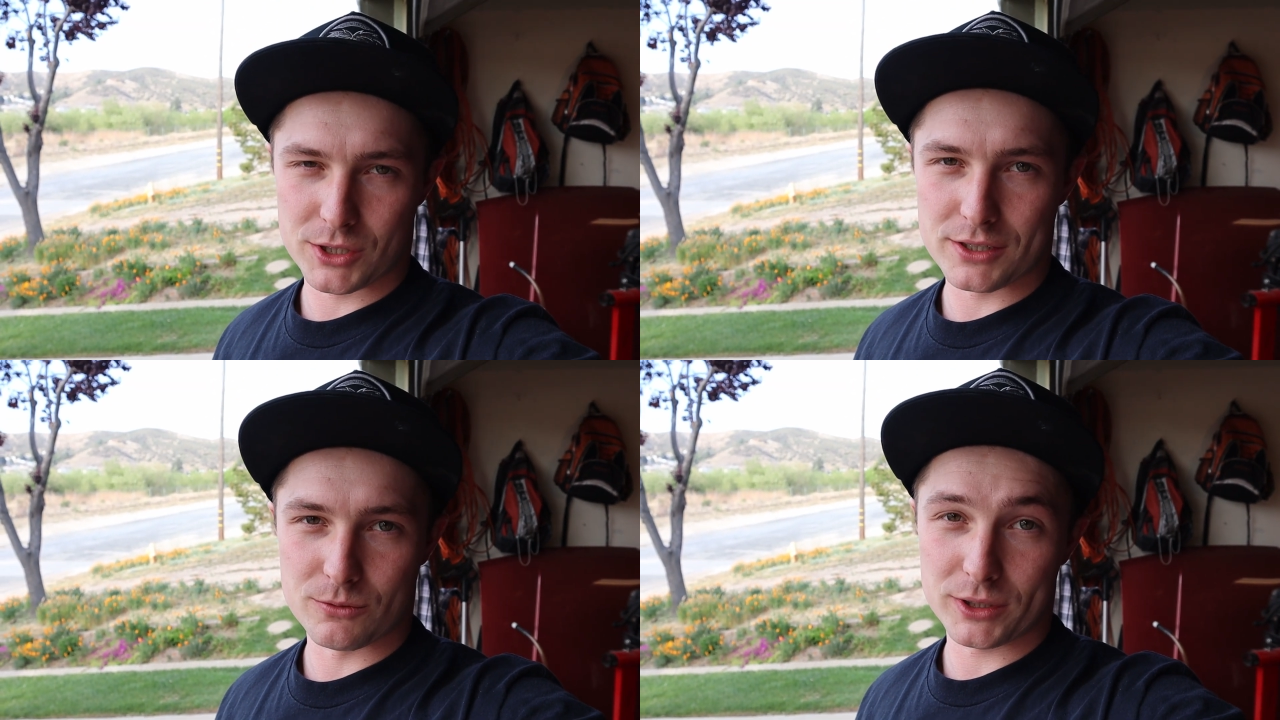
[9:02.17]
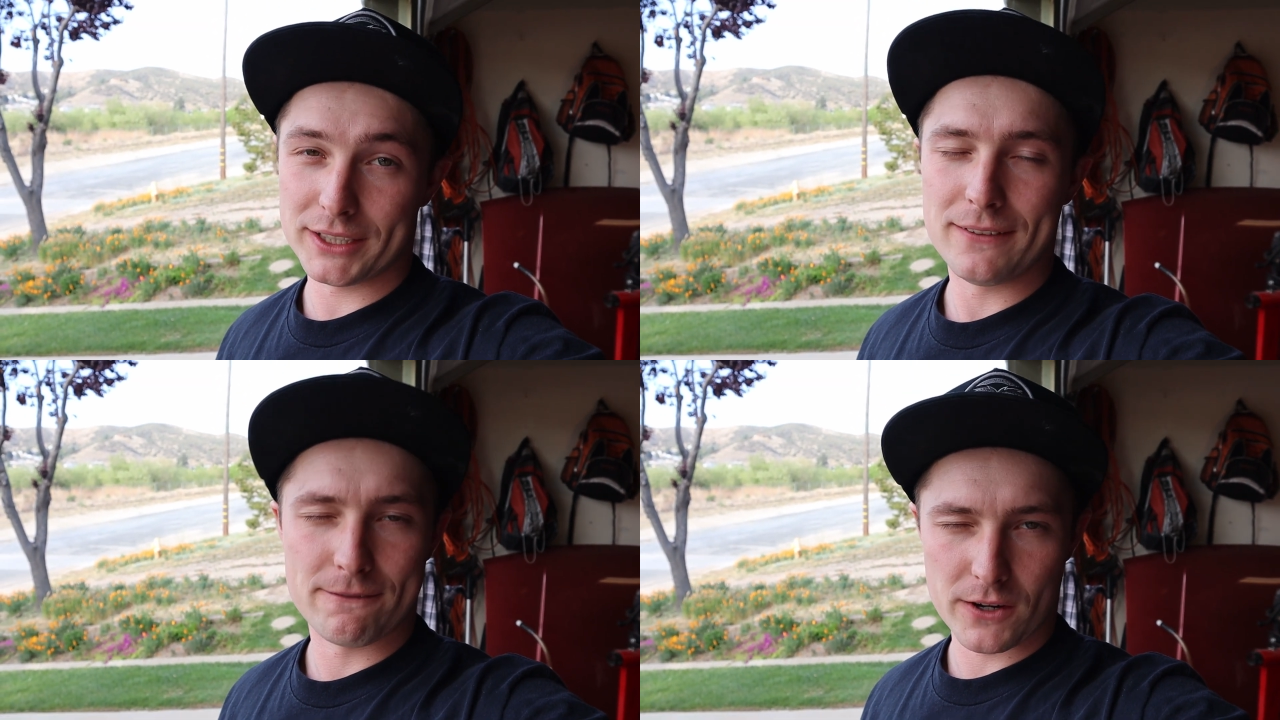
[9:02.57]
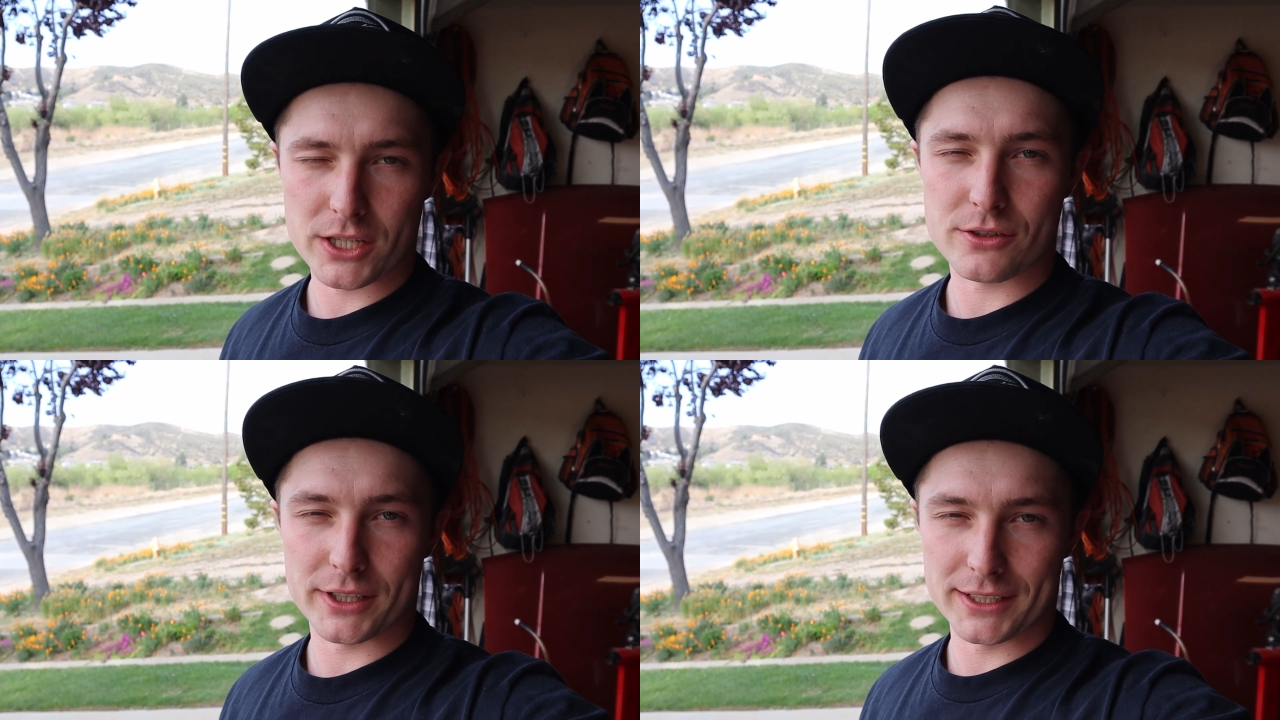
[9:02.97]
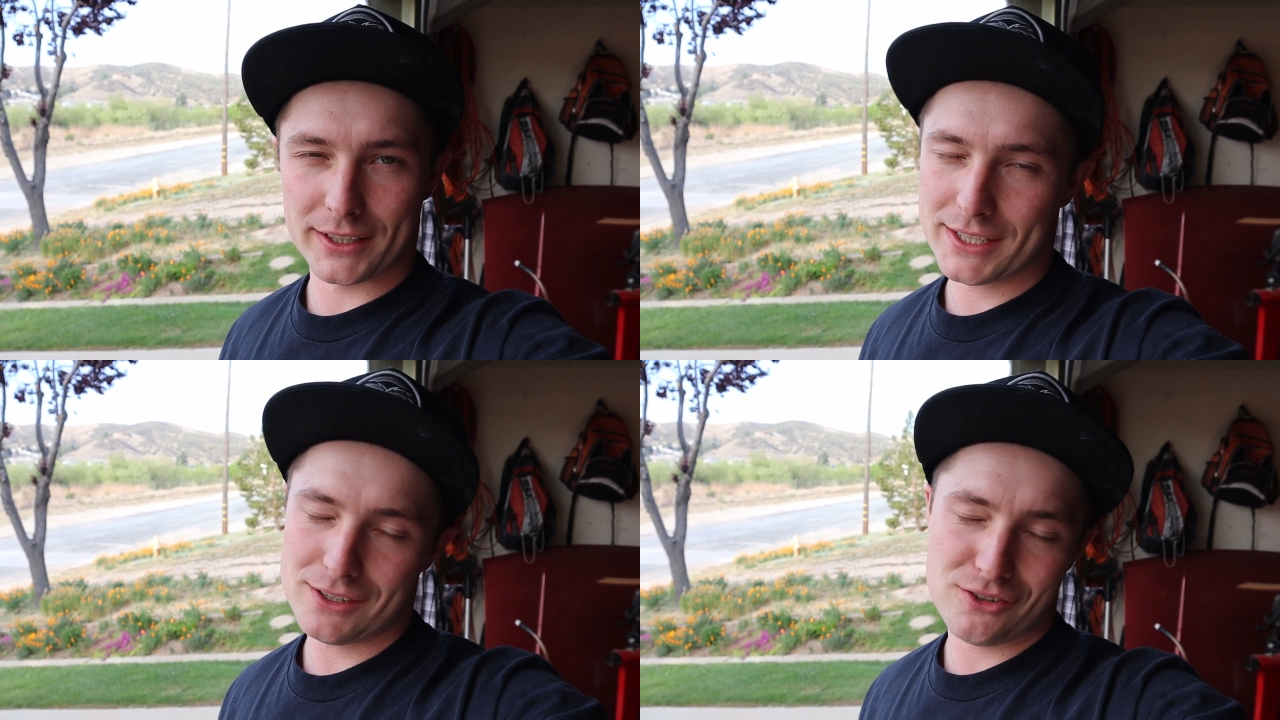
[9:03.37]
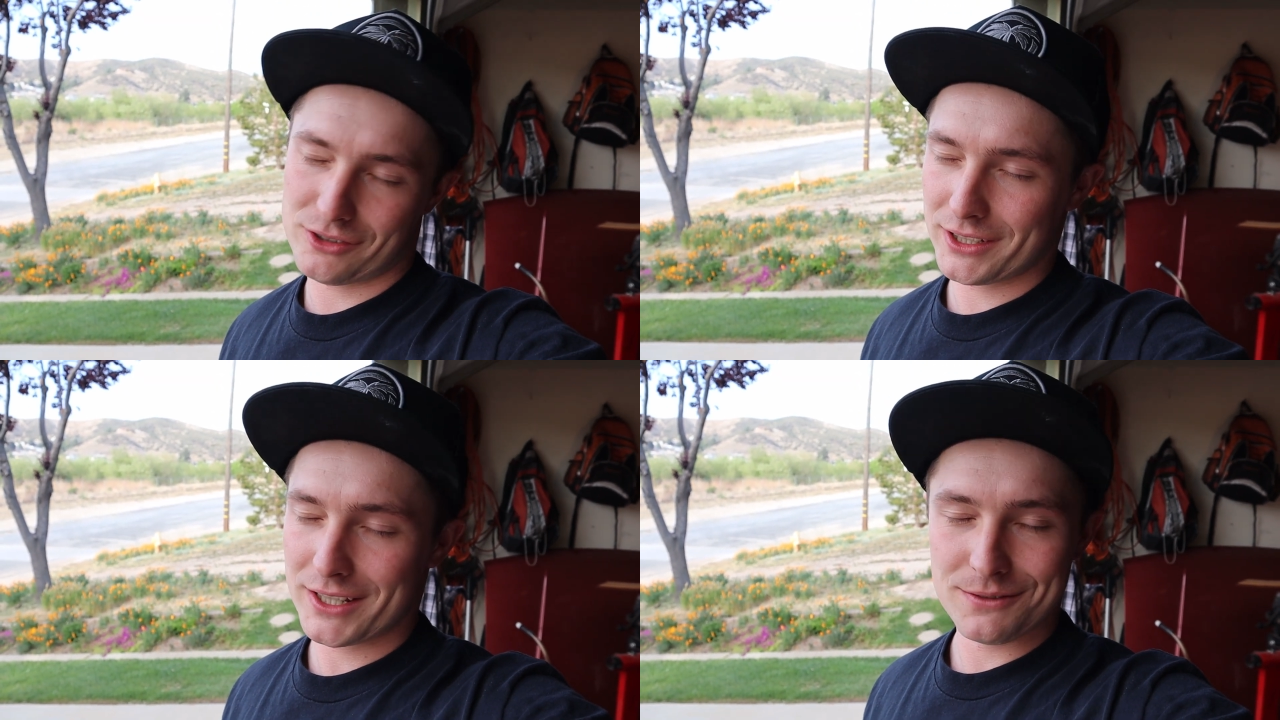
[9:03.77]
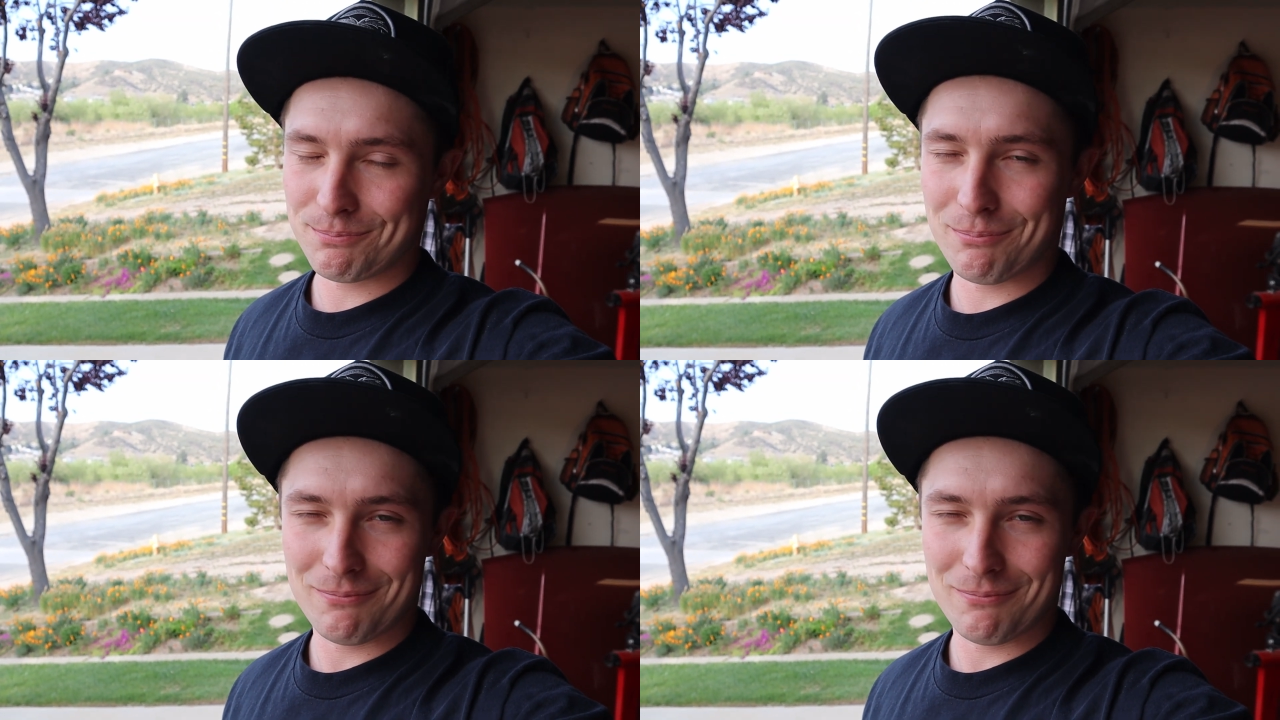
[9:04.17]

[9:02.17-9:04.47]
which is really frustrating, like he usually is.